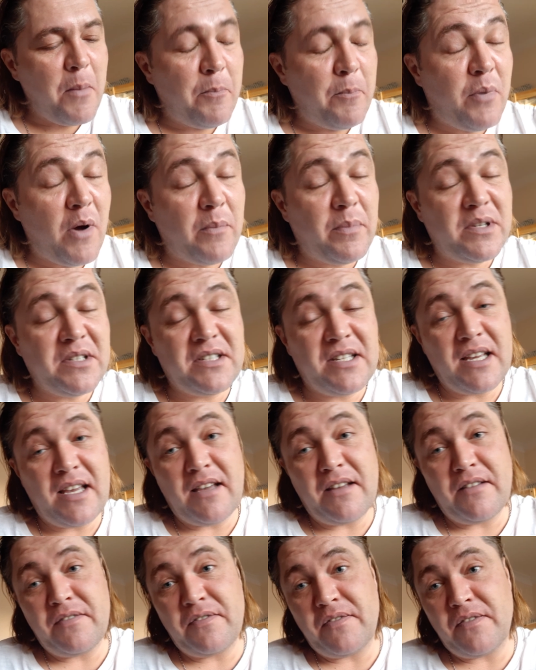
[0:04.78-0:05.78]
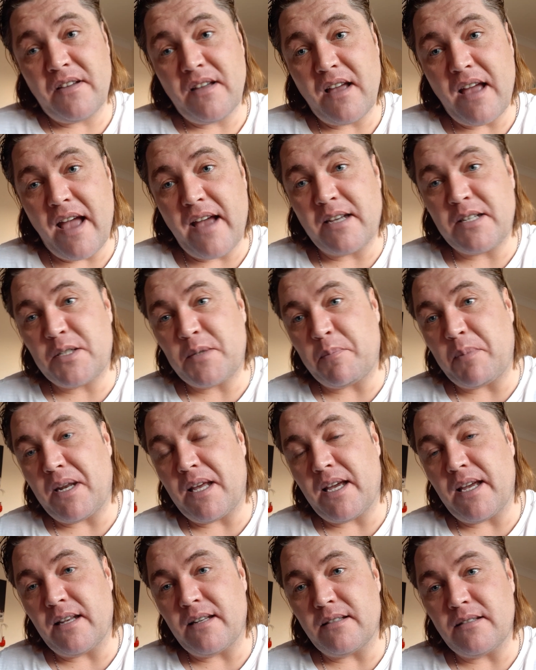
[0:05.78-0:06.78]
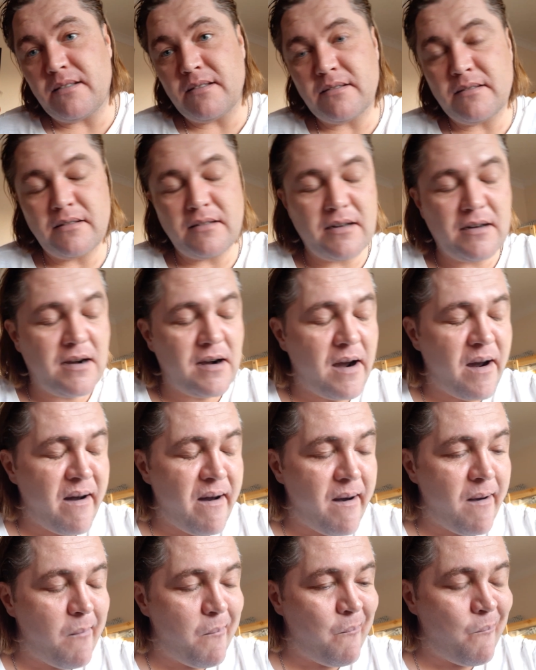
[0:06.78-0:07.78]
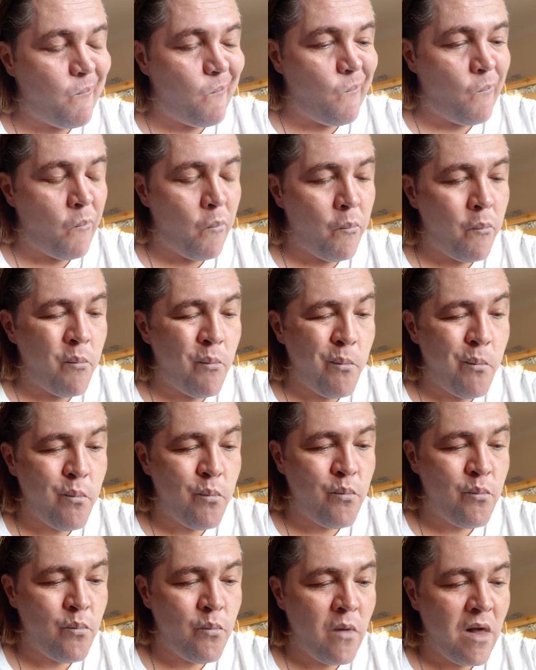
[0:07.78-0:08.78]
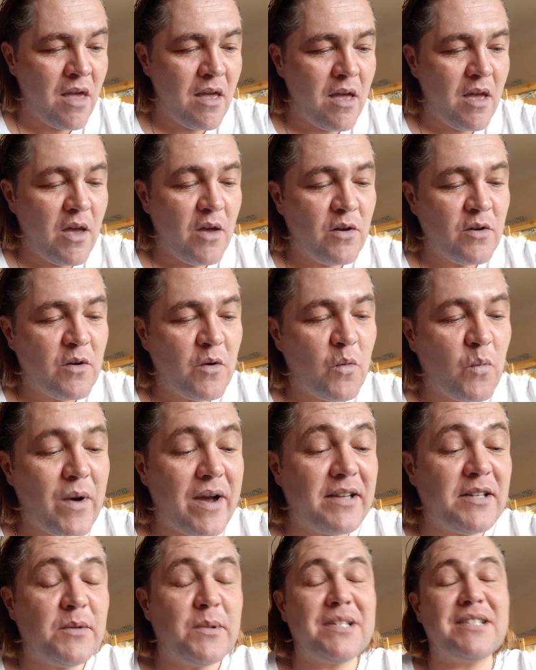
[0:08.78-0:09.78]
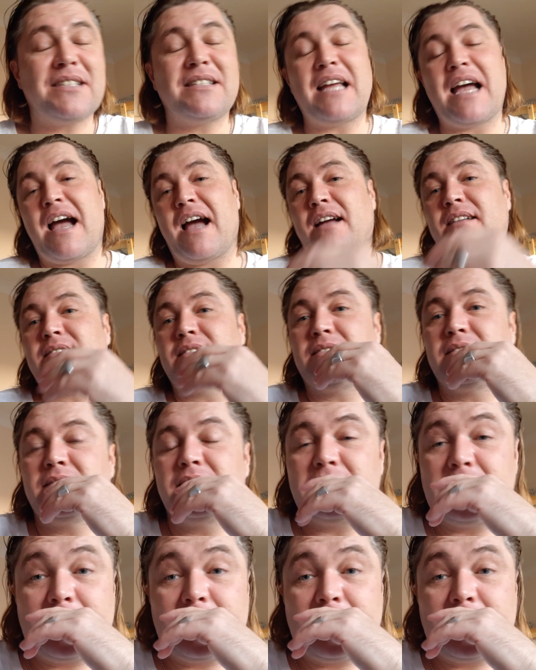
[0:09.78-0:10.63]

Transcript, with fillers: Bob and Dave explained. Um, where do I start?